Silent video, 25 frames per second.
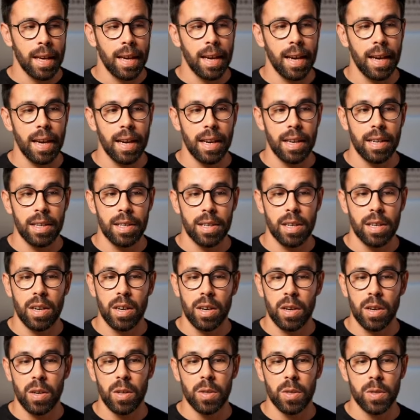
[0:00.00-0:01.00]
and
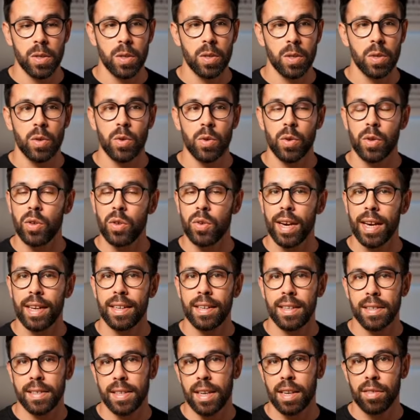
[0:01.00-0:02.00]
also you can
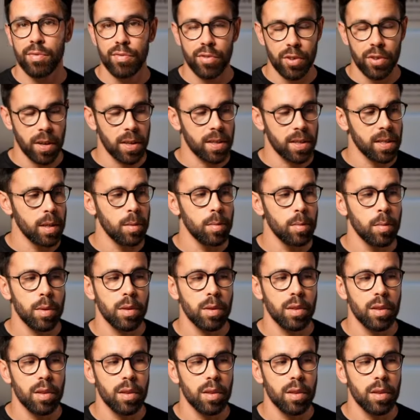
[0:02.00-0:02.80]
decide, for example,